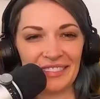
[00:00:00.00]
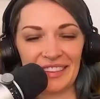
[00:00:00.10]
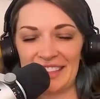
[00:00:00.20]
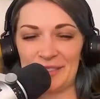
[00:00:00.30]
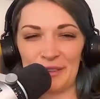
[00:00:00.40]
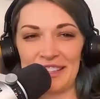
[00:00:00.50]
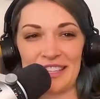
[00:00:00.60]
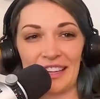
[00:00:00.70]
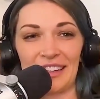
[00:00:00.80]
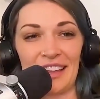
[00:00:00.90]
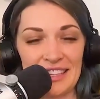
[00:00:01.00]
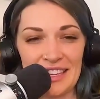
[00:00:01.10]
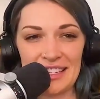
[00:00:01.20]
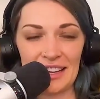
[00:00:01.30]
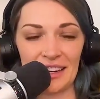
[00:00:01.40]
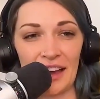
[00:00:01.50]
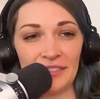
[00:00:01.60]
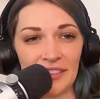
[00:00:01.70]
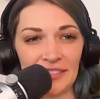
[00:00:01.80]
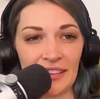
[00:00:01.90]
That's what he's saying. And this is an
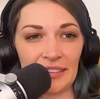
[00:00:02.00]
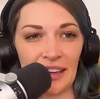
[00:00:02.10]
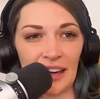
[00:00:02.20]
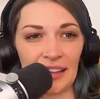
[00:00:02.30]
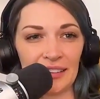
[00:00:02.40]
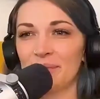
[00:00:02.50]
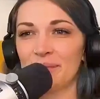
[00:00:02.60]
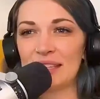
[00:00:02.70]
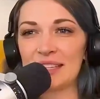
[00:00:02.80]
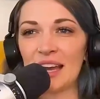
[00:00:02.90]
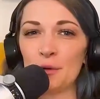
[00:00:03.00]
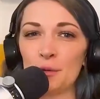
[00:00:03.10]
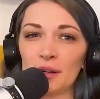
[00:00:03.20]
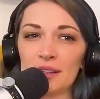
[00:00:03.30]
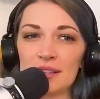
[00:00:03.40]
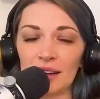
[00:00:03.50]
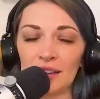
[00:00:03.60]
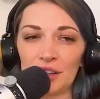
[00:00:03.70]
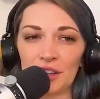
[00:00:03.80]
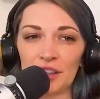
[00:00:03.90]
FFL guy. This guy works
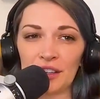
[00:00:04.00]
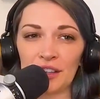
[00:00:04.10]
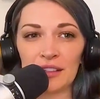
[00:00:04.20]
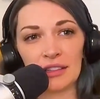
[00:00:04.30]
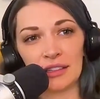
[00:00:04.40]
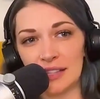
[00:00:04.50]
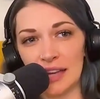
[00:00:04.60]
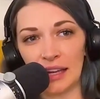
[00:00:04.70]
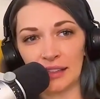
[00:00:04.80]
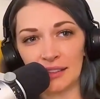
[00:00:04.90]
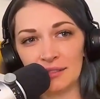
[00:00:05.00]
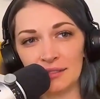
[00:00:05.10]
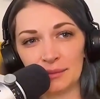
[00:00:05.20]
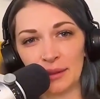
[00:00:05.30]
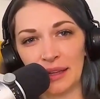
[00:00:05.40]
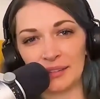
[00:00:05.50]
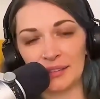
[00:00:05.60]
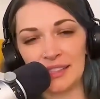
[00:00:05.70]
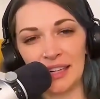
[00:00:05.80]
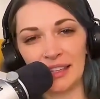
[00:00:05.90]
under Dan, playing
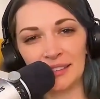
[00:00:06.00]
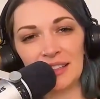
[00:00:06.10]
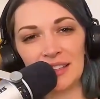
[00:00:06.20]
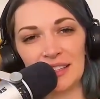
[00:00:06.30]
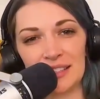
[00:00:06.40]
with Dan. Yeah.